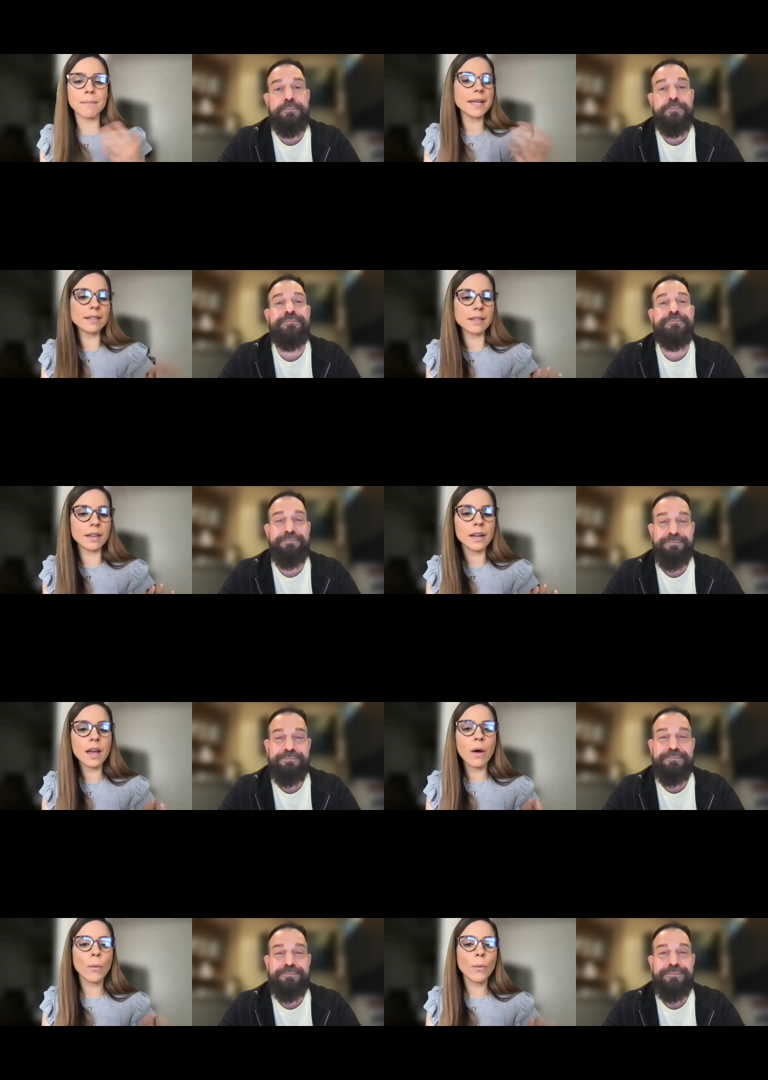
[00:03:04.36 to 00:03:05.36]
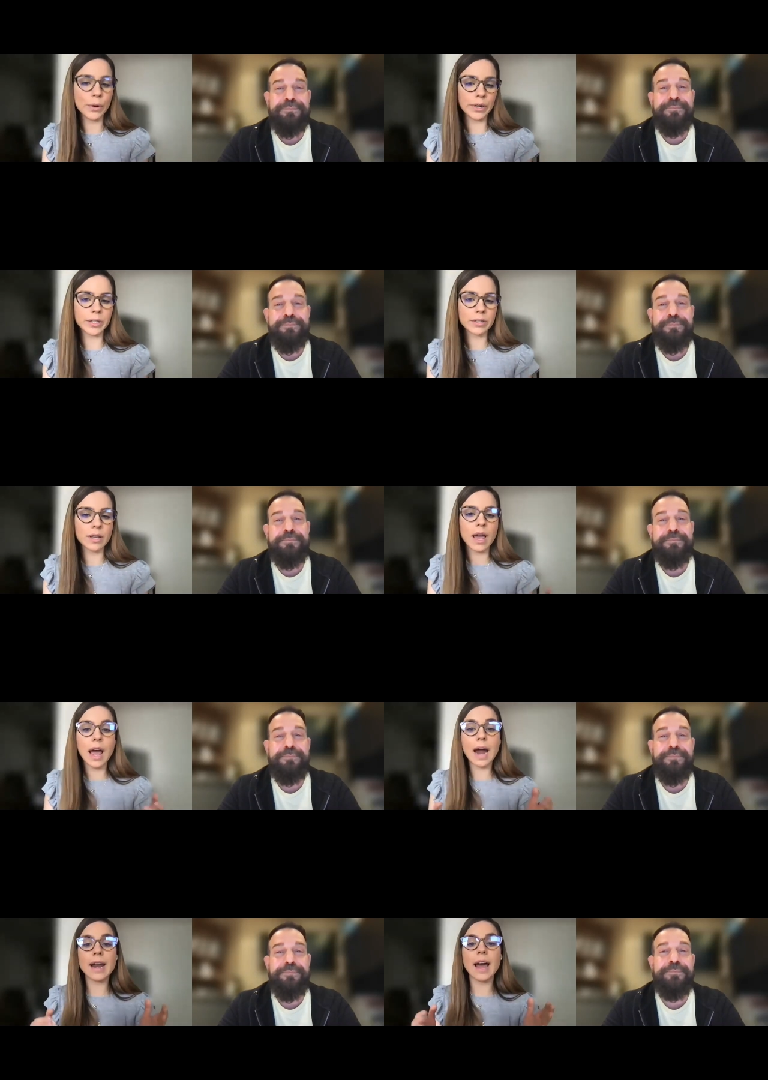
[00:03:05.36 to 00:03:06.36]
Speaker 1: investing works
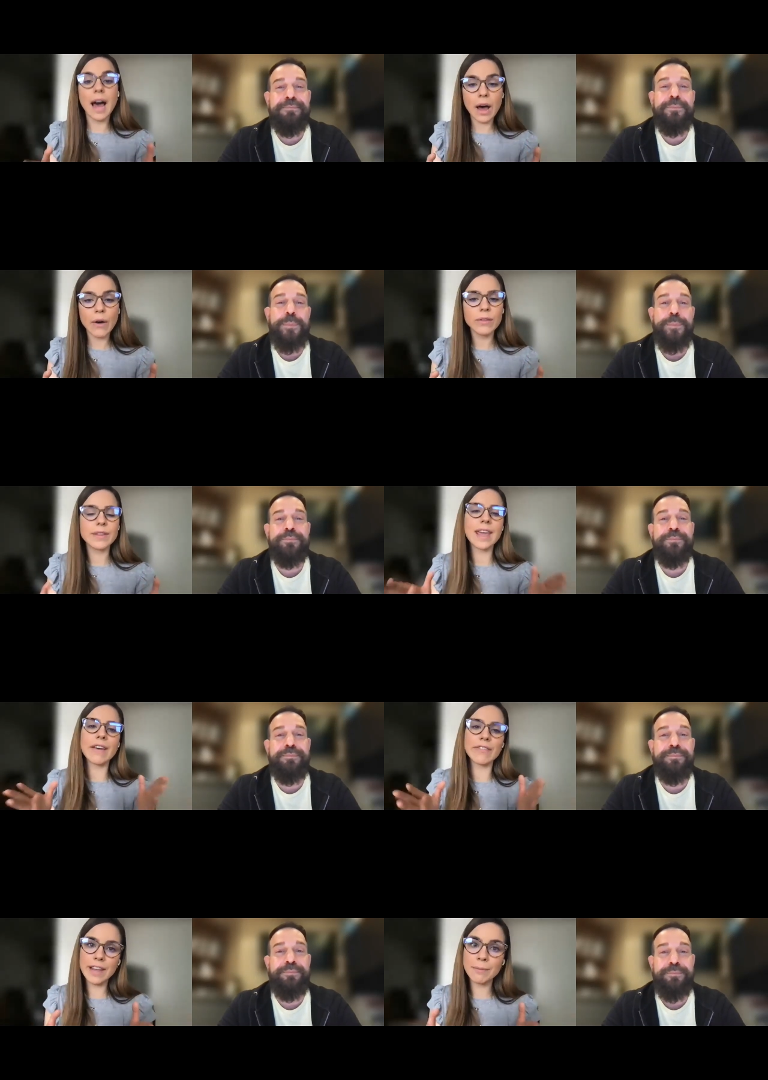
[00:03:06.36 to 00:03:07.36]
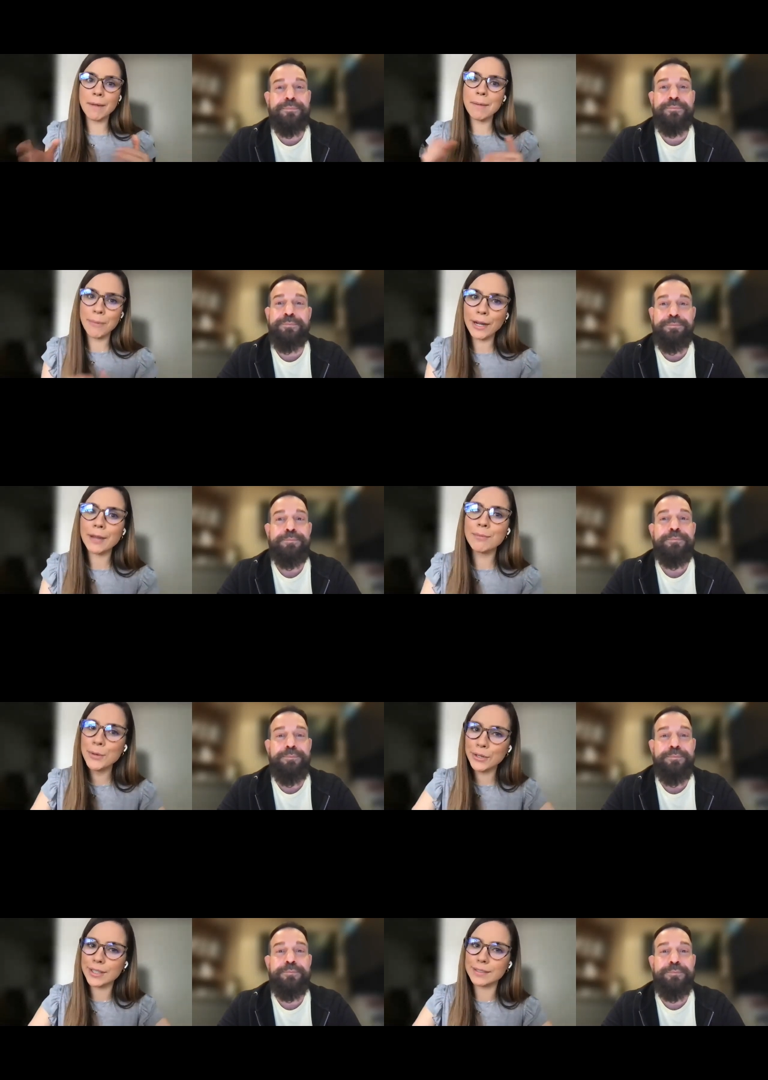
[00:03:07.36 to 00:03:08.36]
and how they affect my
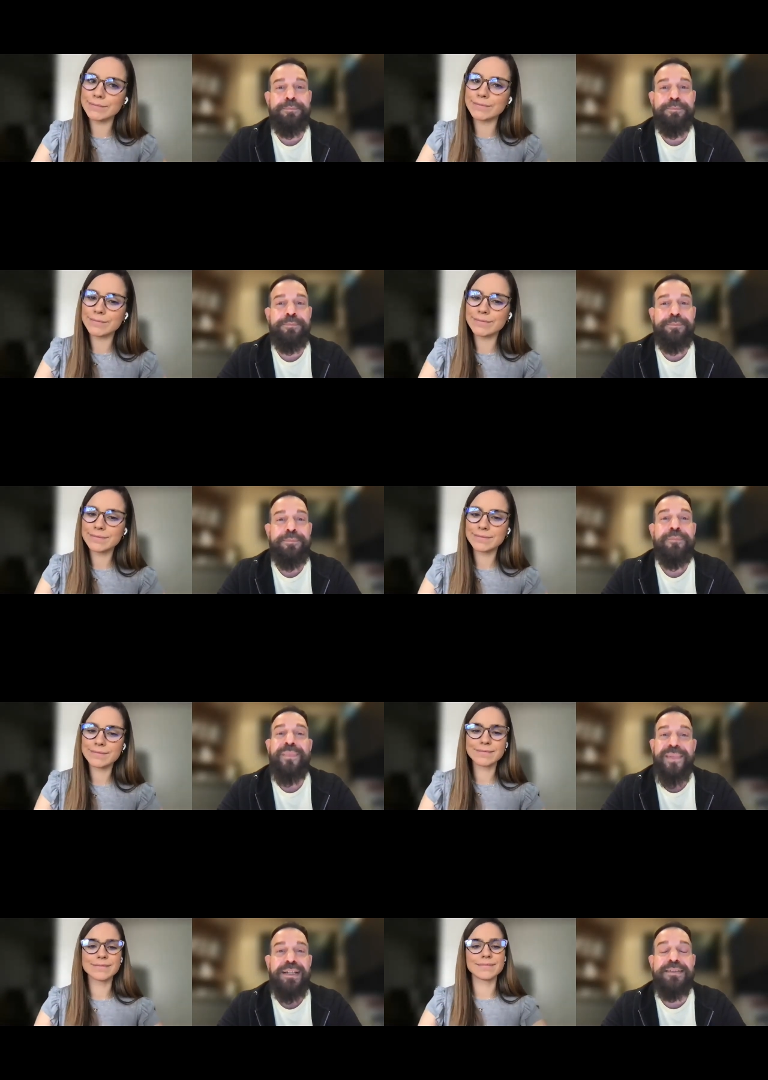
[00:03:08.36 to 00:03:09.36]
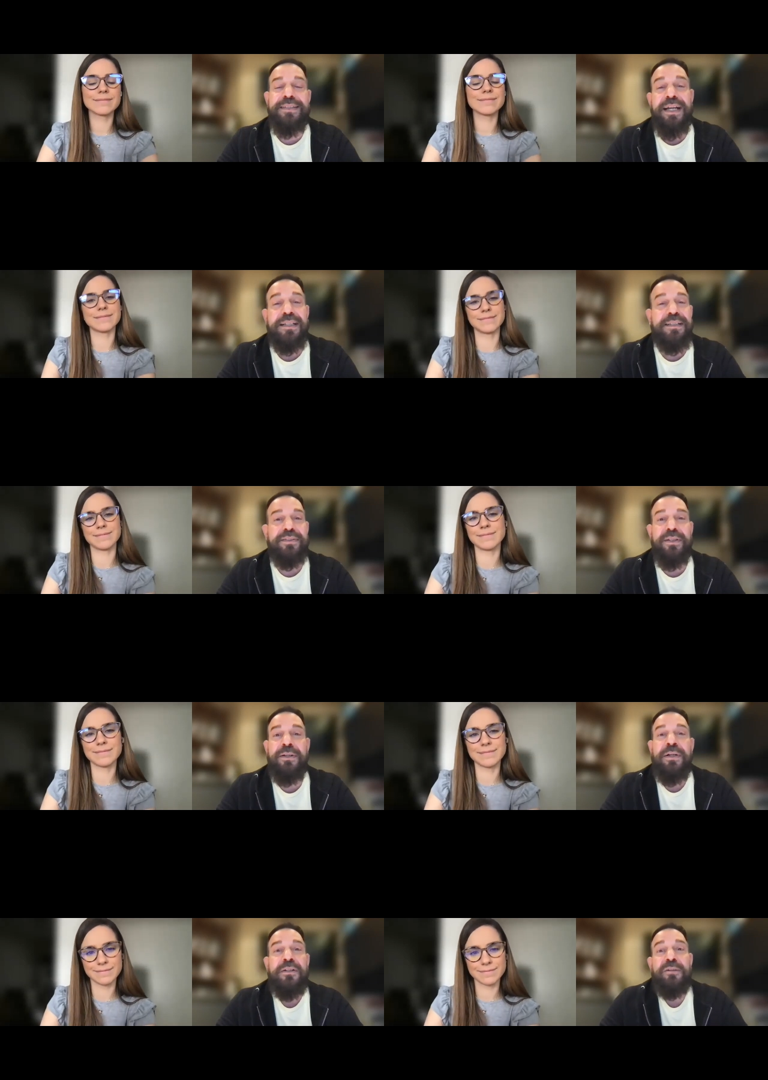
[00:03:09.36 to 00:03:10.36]
pocketbook.
Speaker 2: Exactly. So
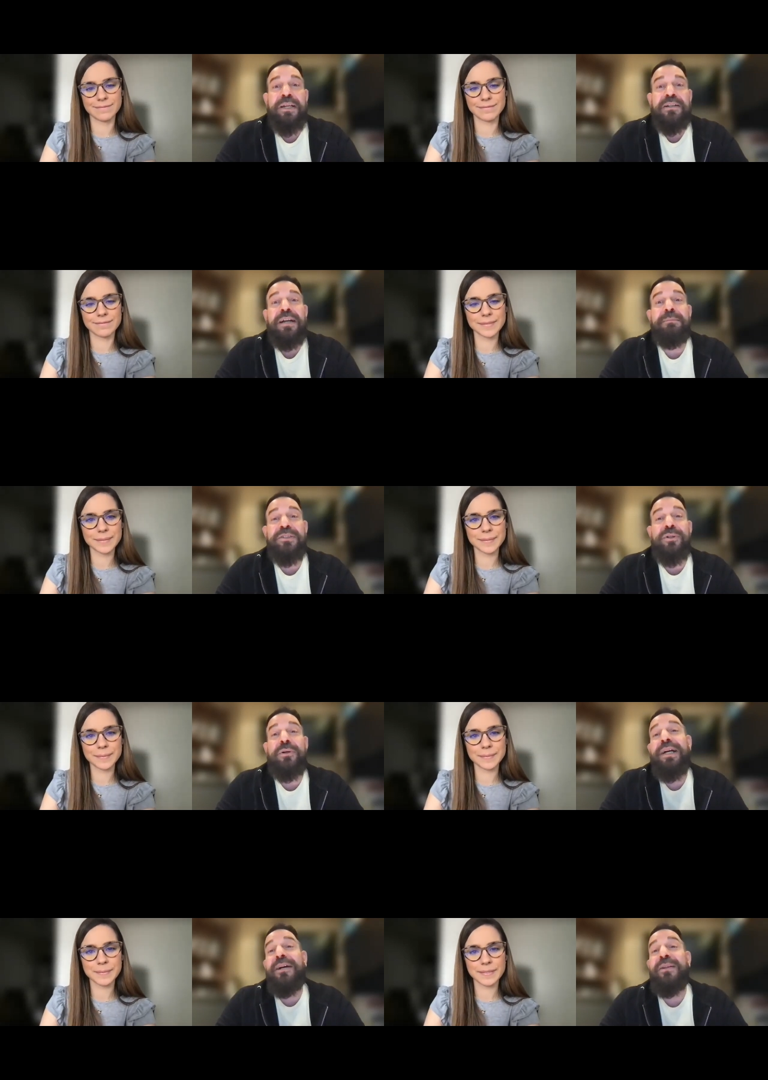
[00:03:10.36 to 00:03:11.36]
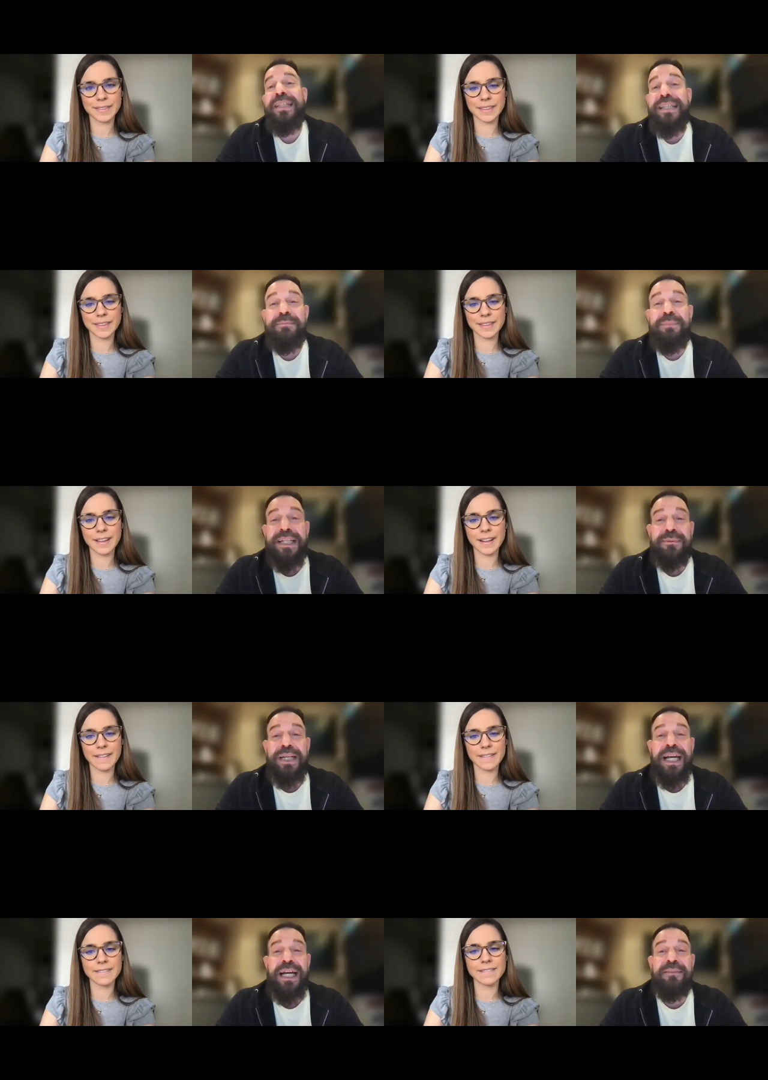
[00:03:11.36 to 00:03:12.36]
no matter how much or how little money we
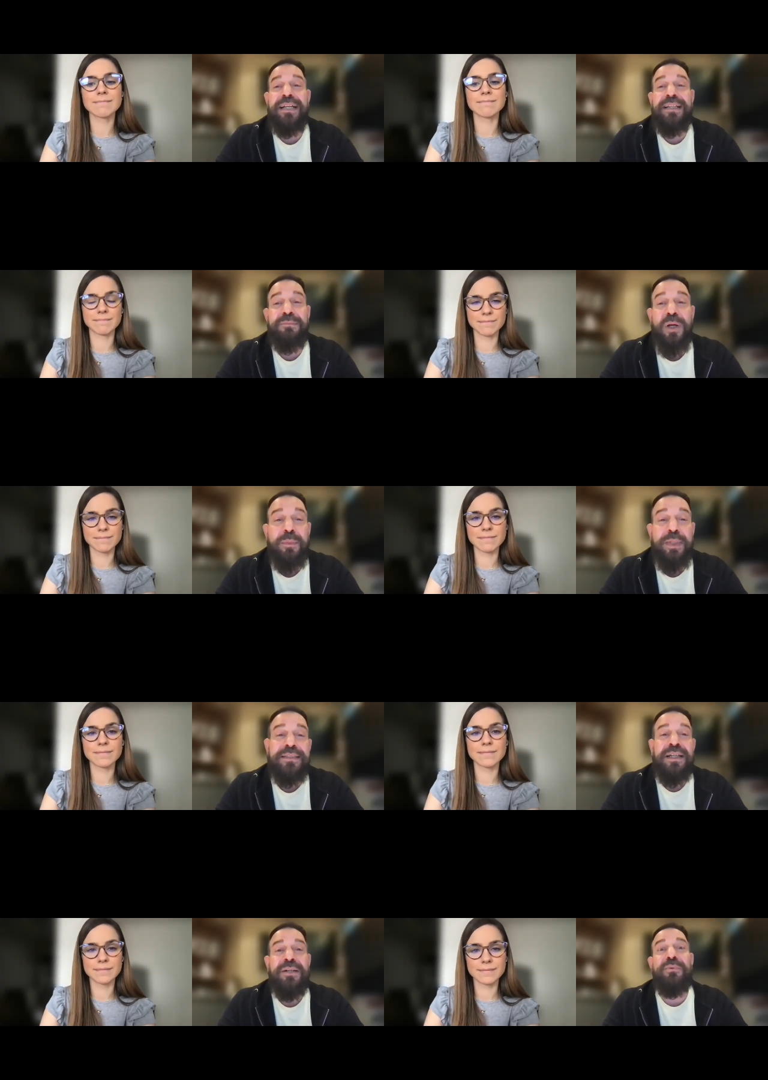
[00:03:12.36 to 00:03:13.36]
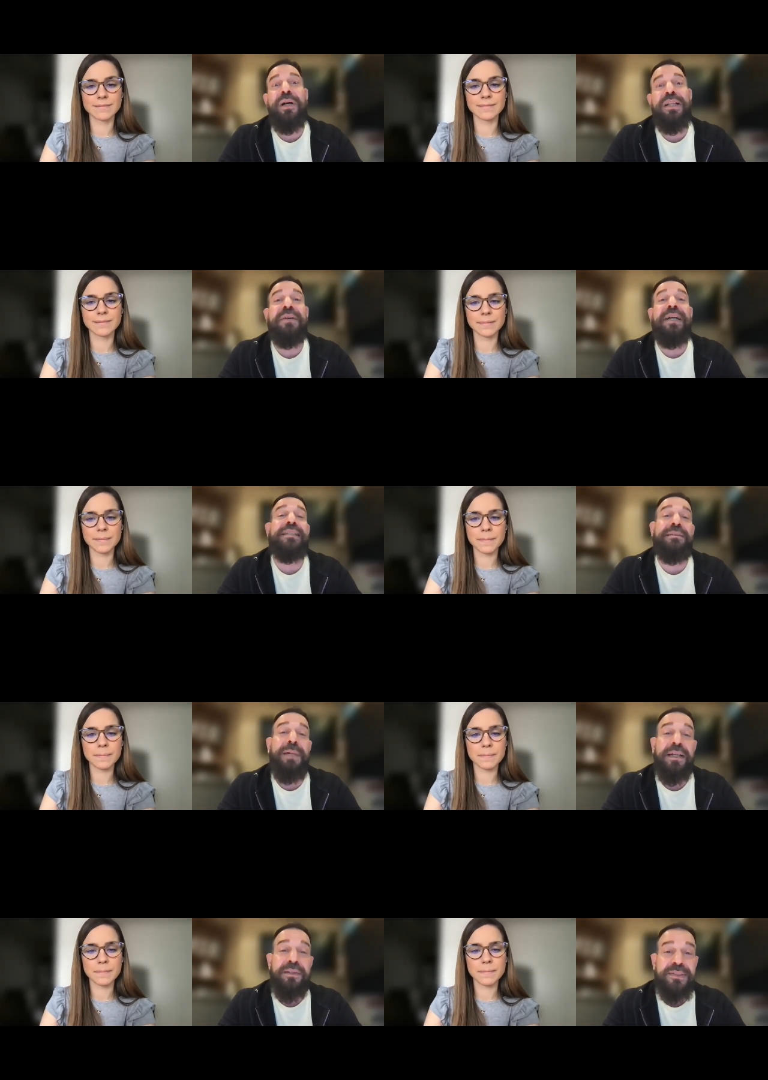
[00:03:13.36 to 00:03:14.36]
have at the moment, we're all affected
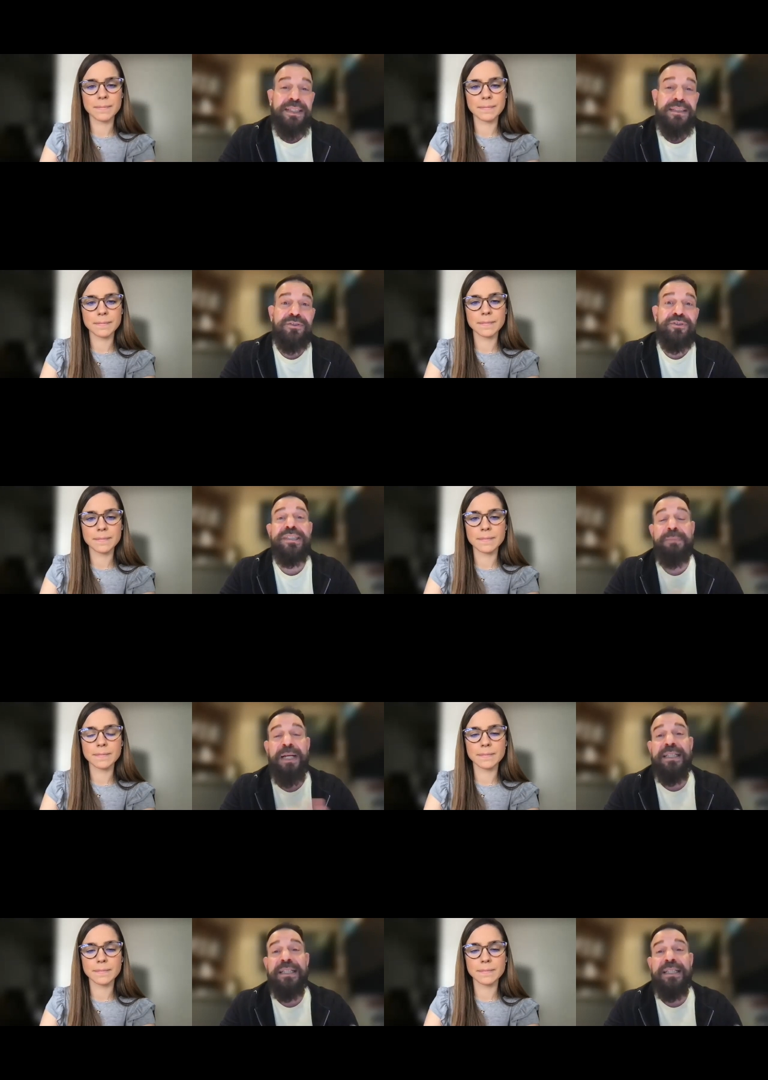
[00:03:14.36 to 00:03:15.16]
by those things just by